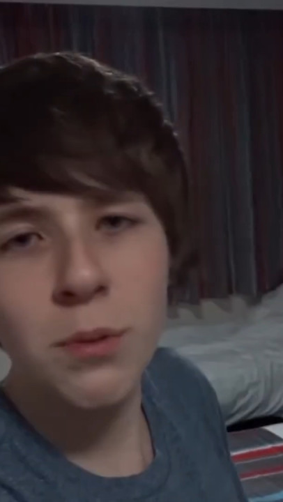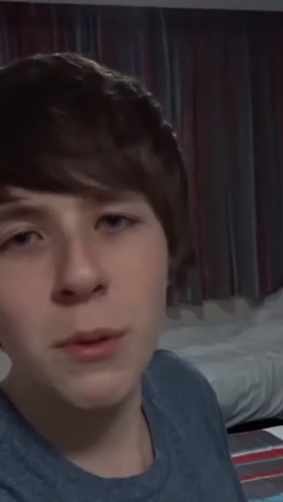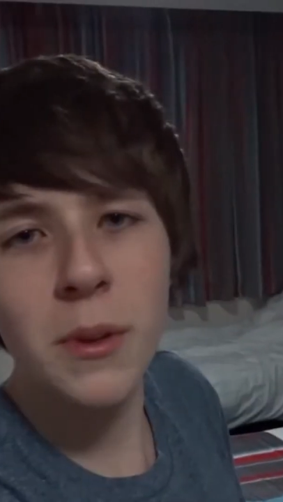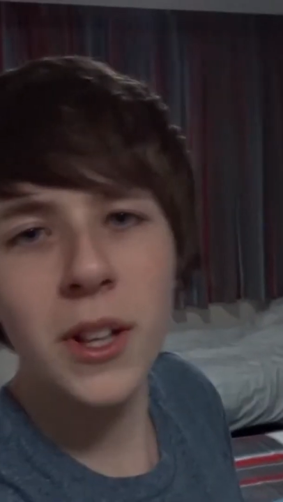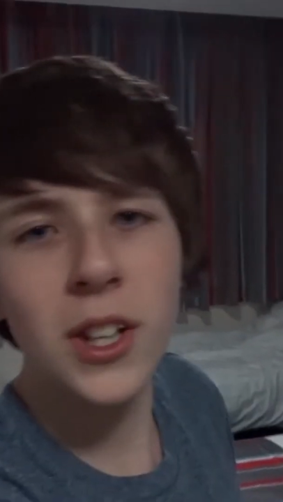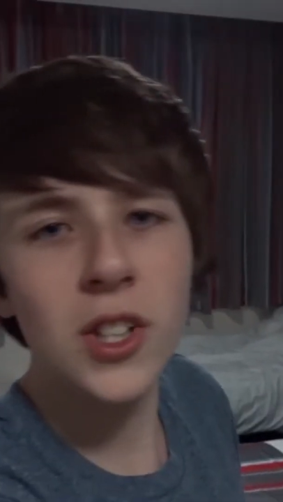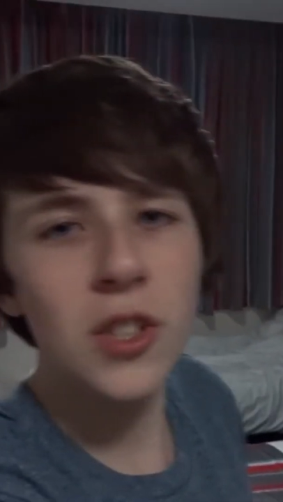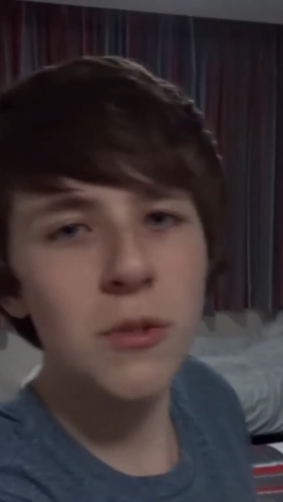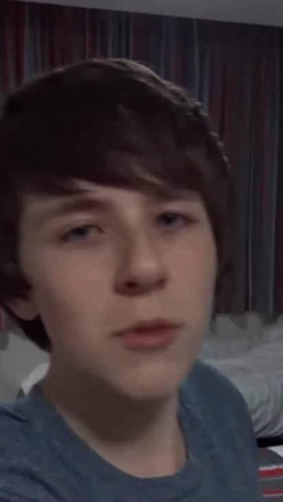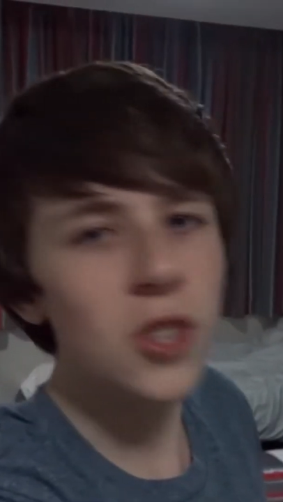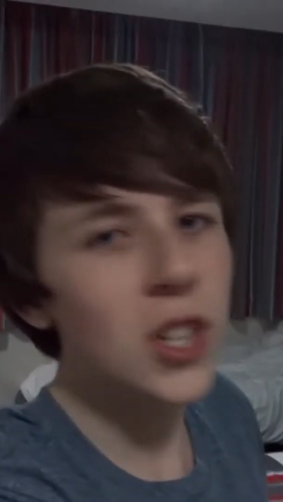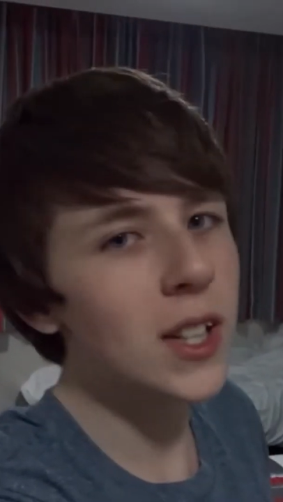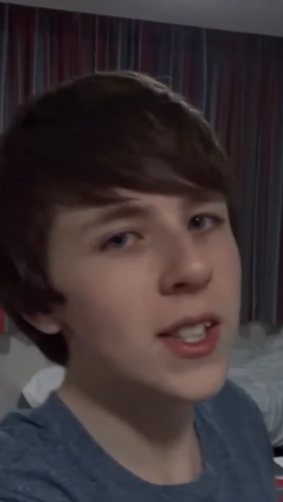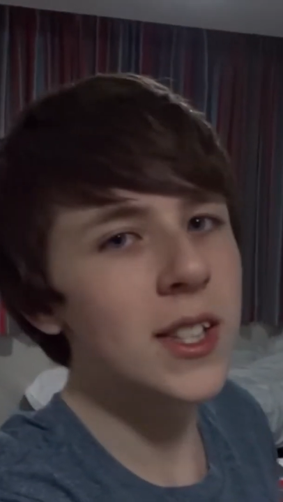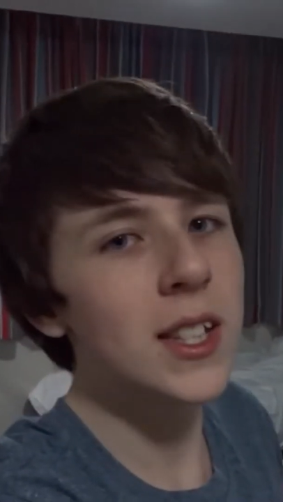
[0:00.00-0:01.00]
probably gonna do
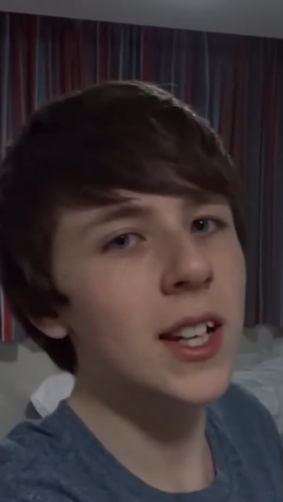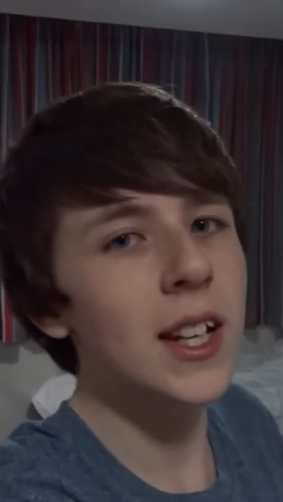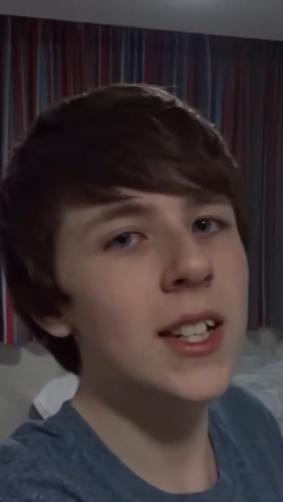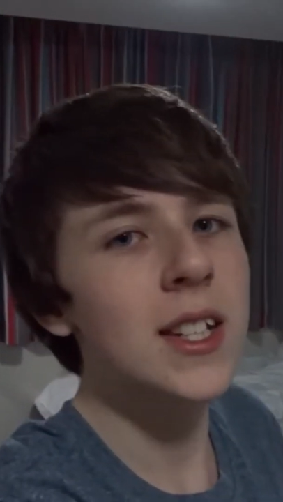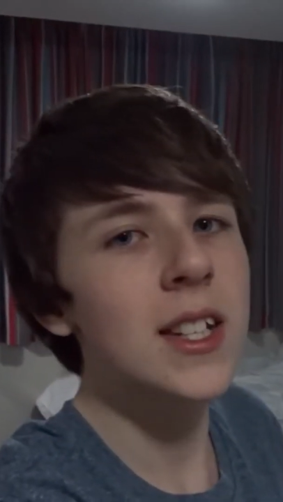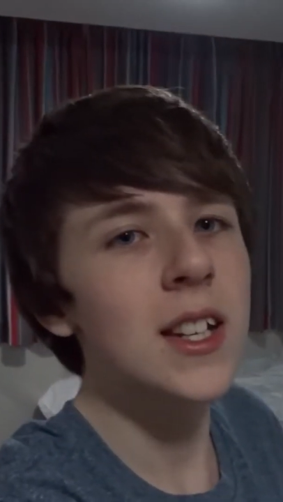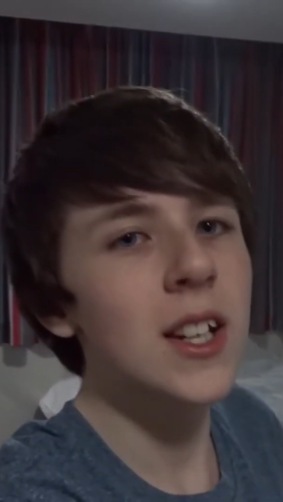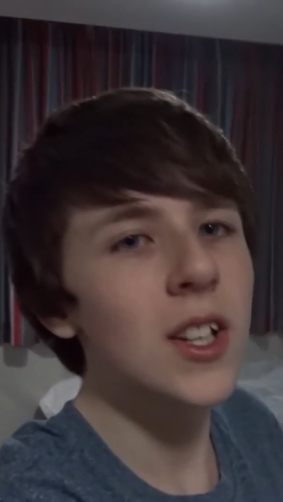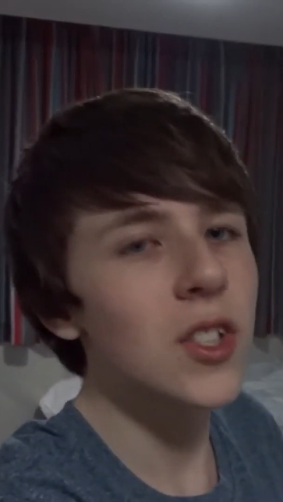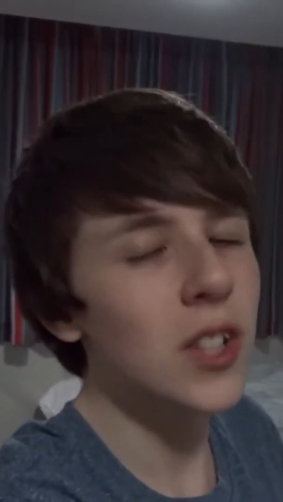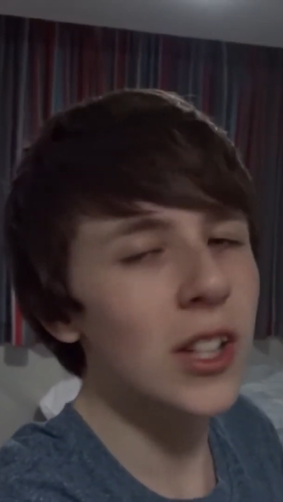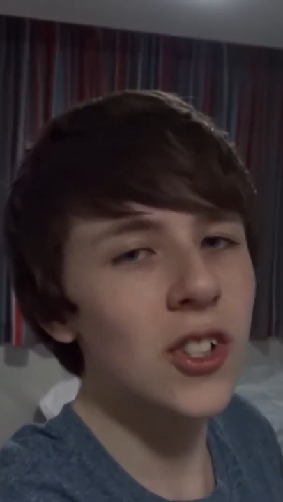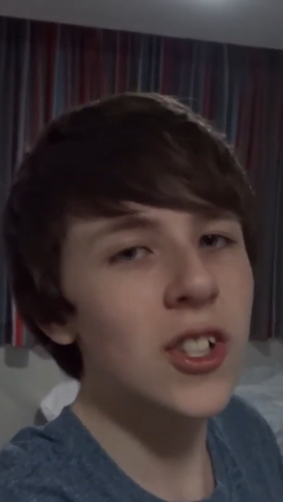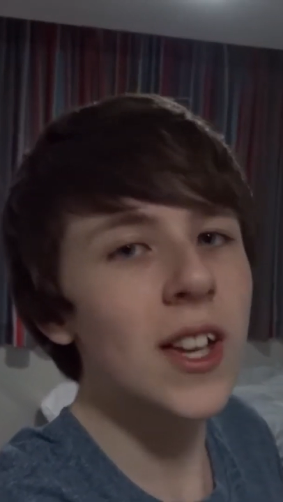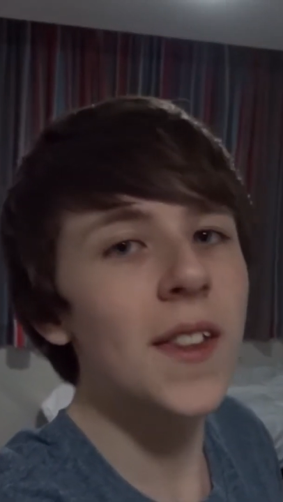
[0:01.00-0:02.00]
much else tonight, so
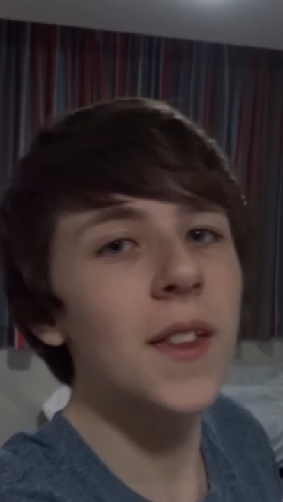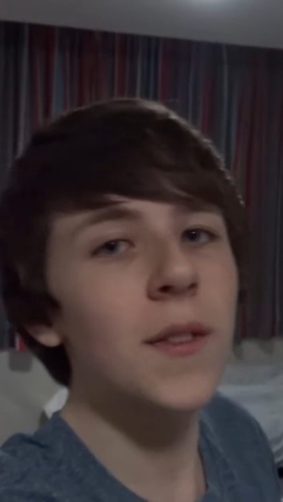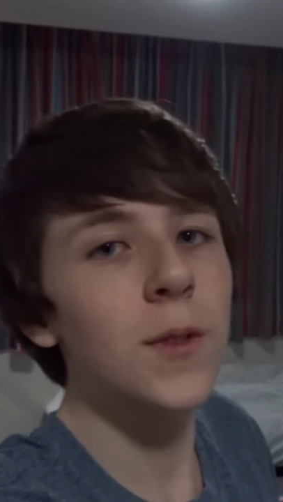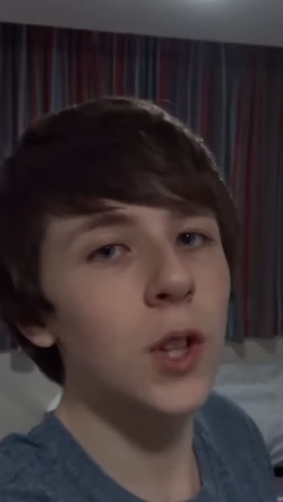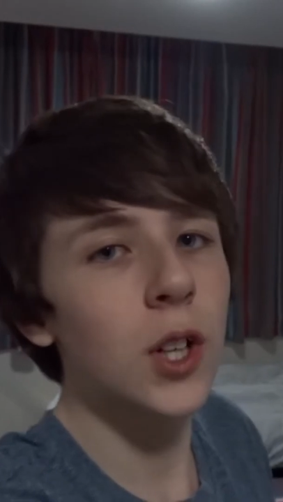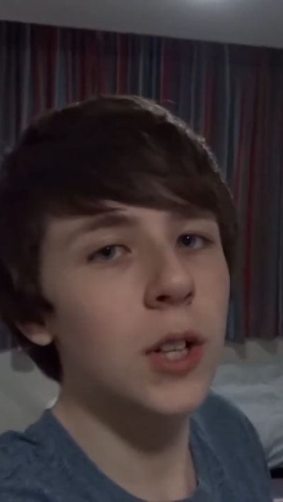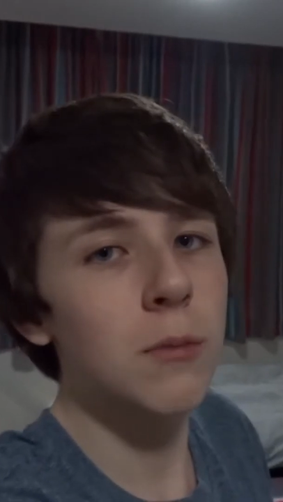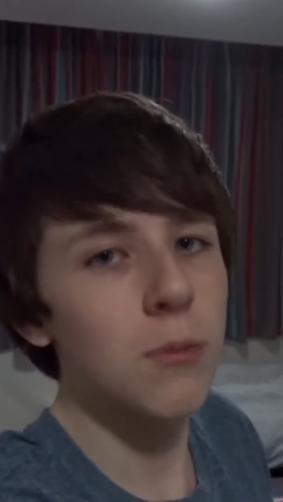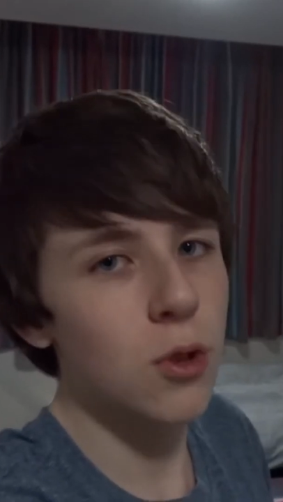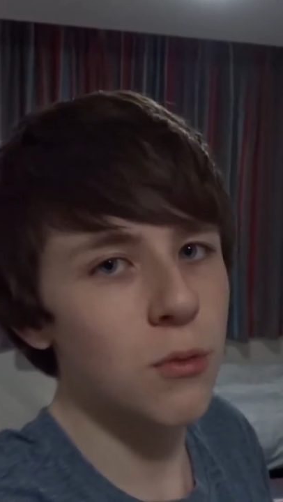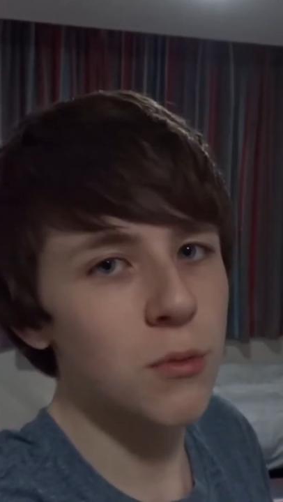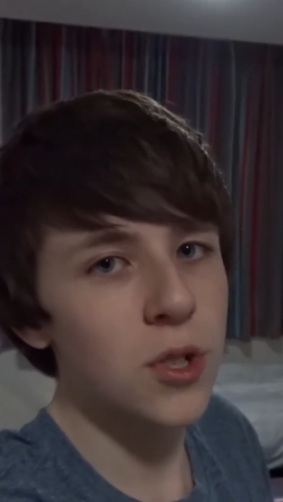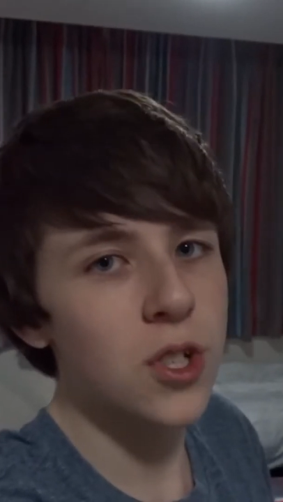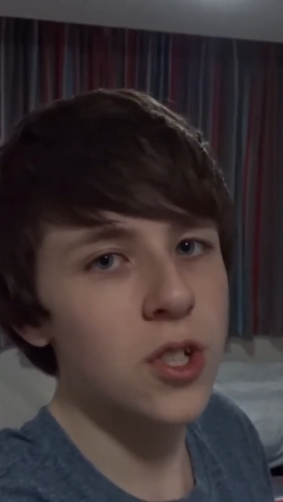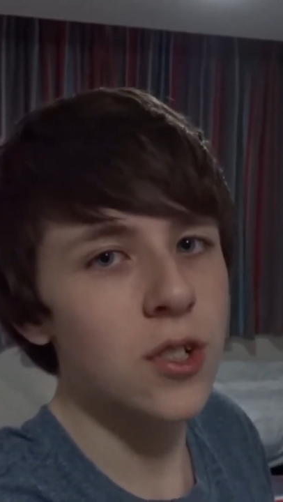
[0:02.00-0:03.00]
I'll just end the vlog in a
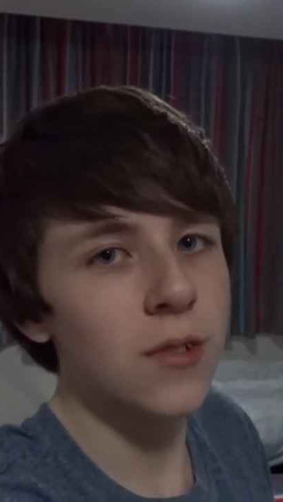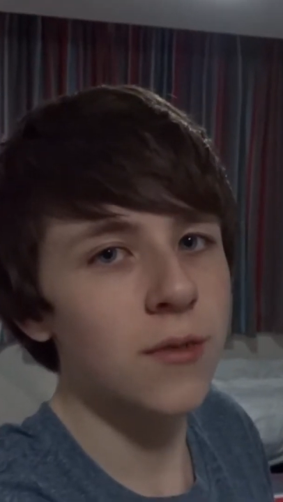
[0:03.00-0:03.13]
moment.